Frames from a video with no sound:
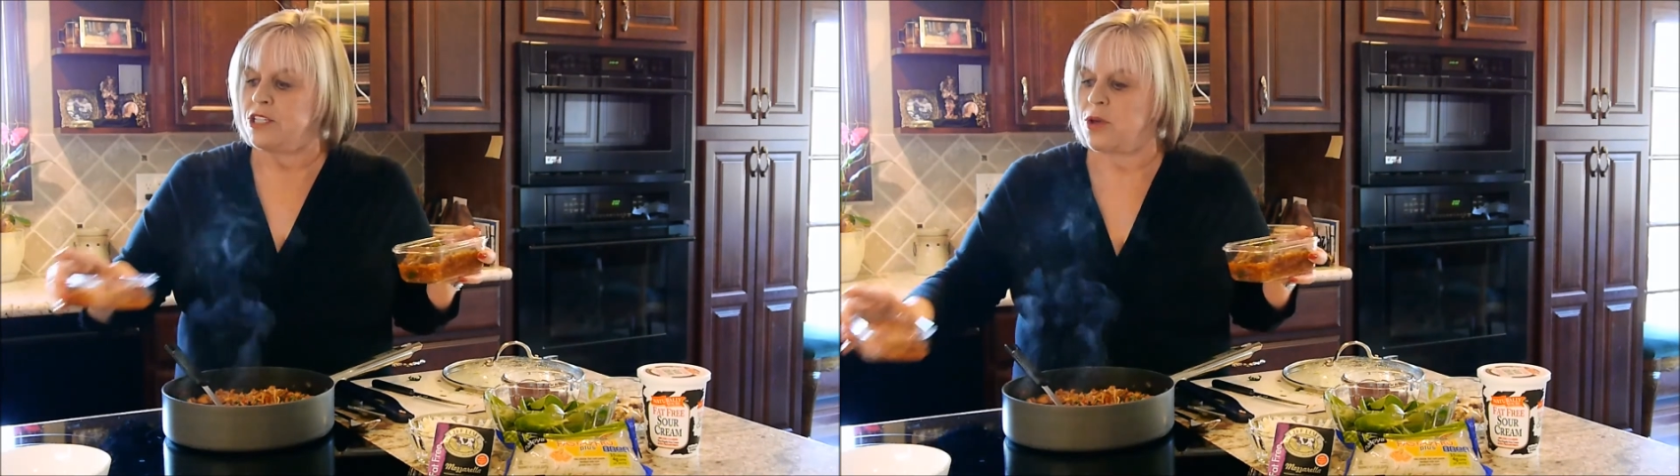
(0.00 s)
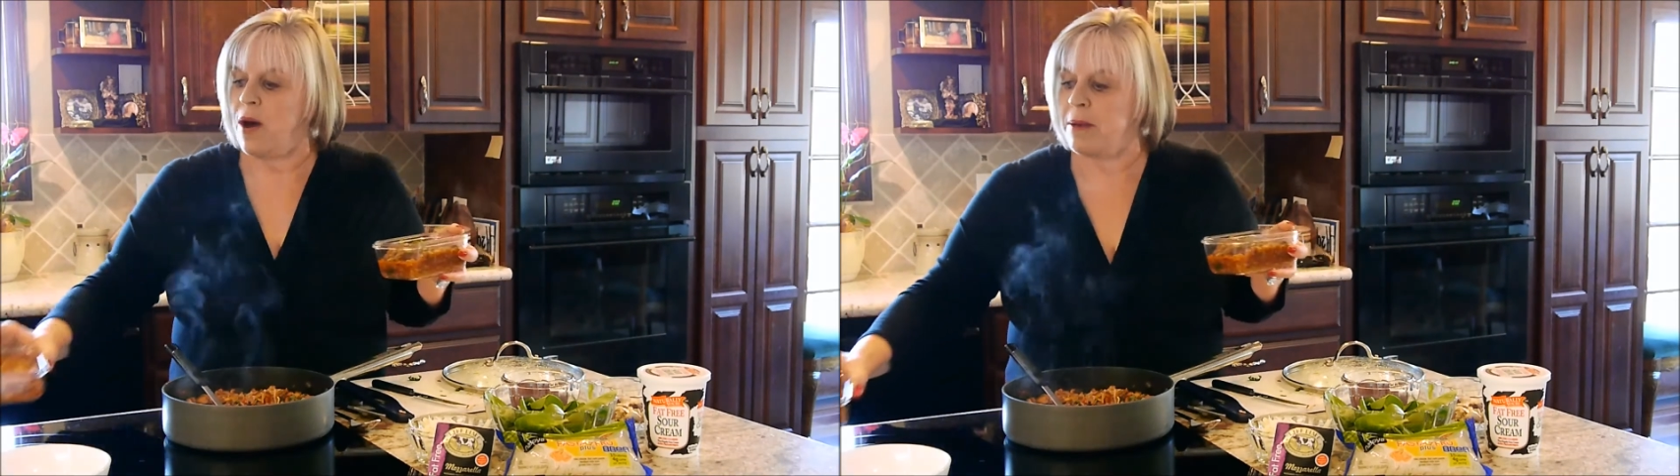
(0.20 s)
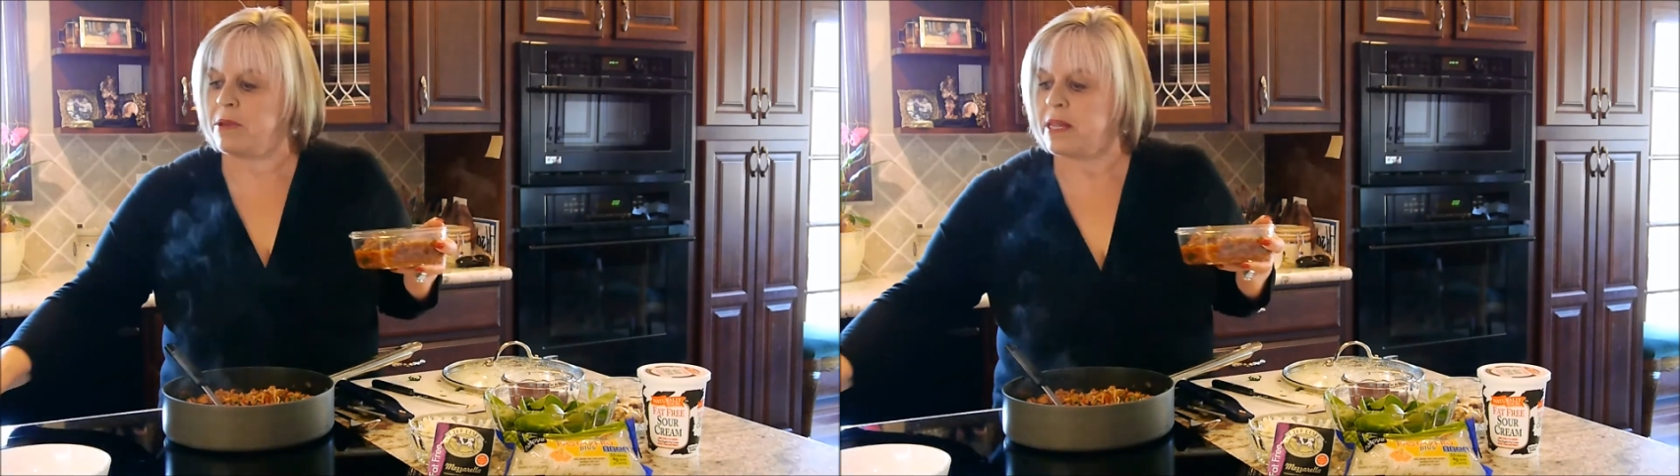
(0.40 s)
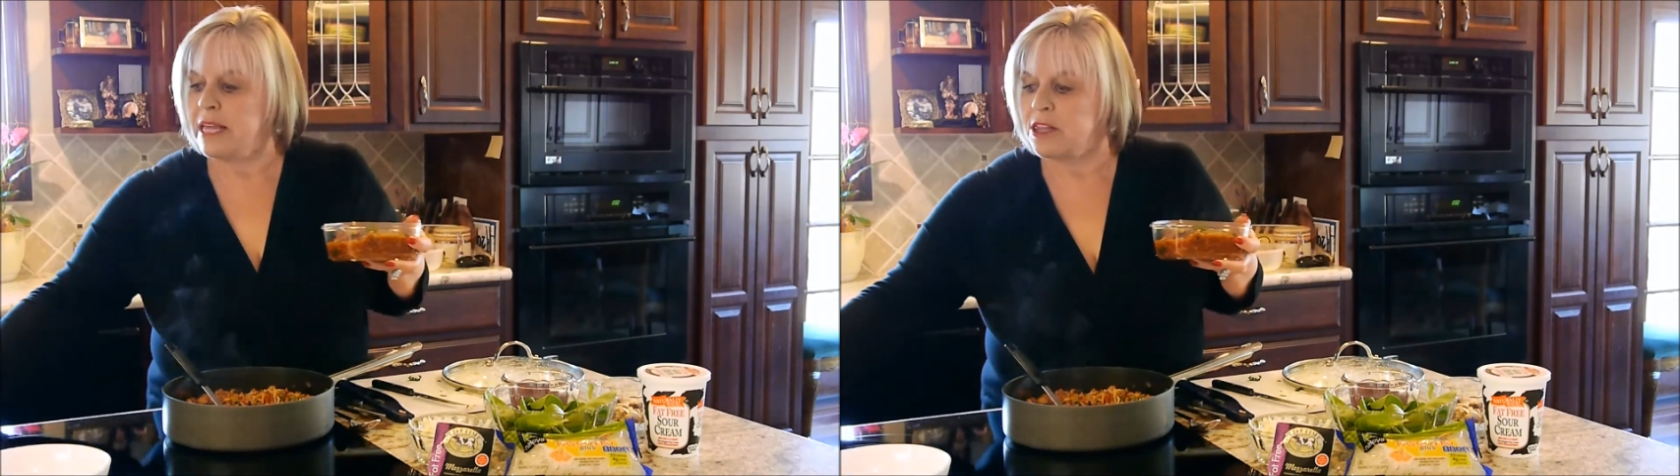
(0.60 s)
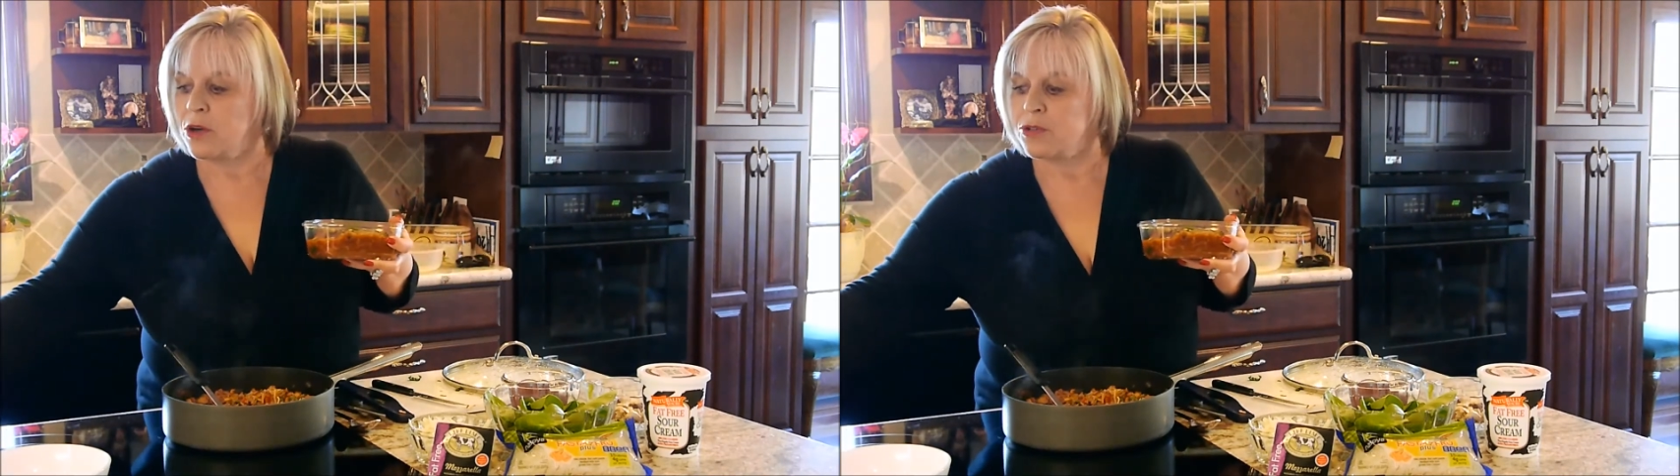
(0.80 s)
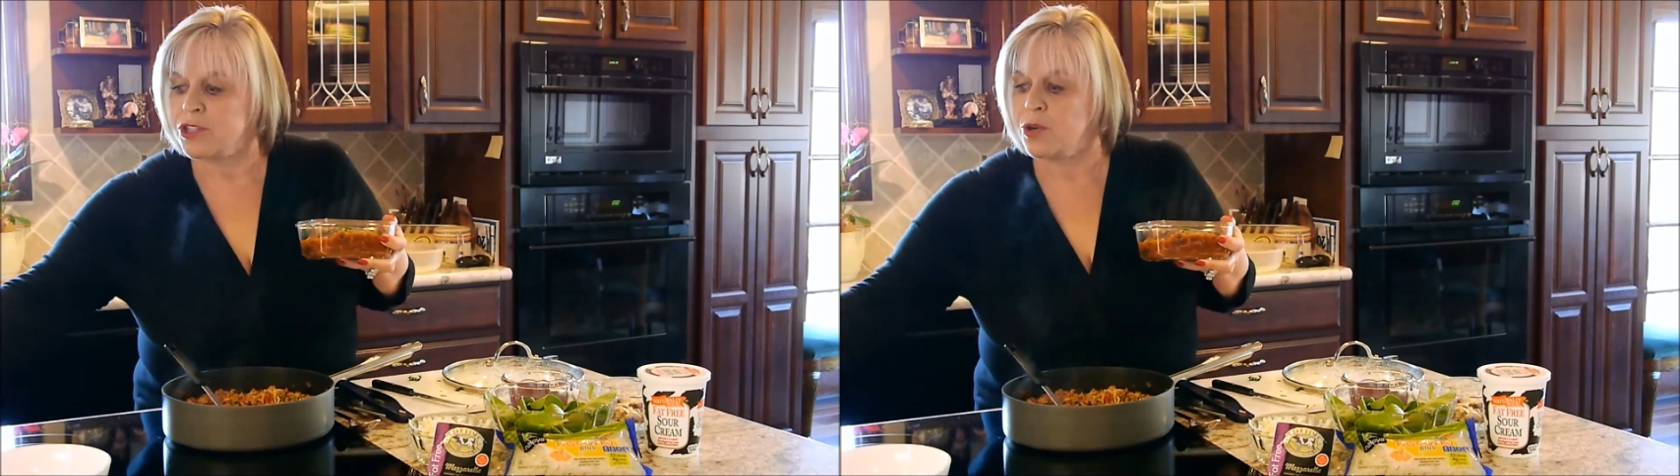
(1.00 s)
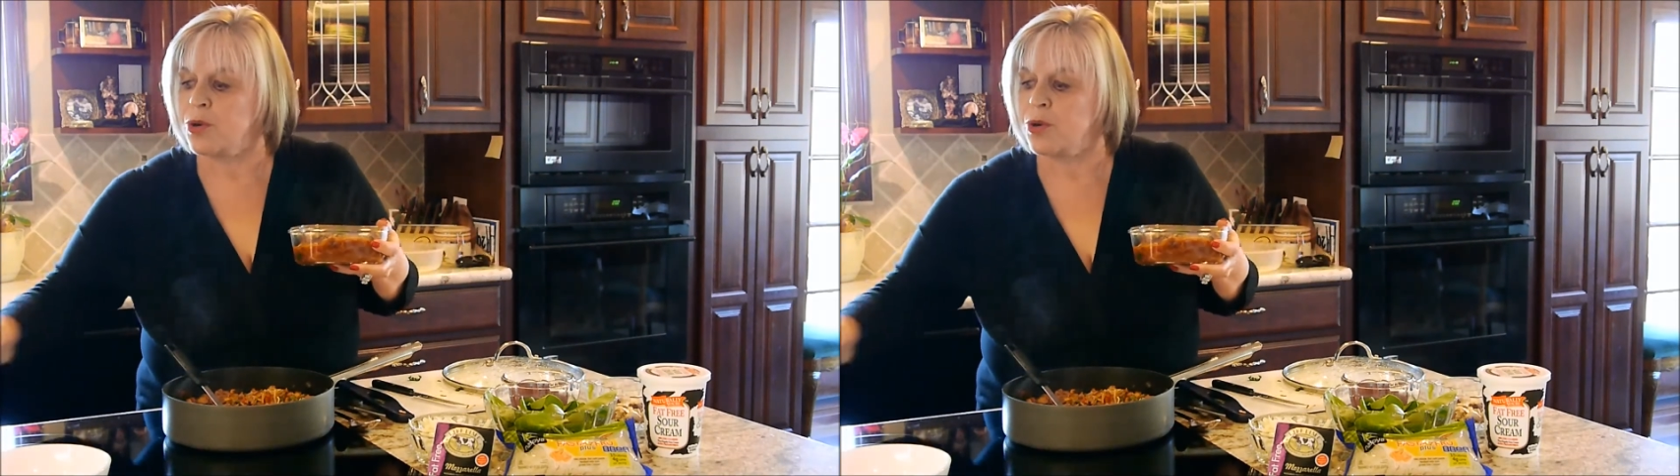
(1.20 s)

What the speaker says: So I'm going to let those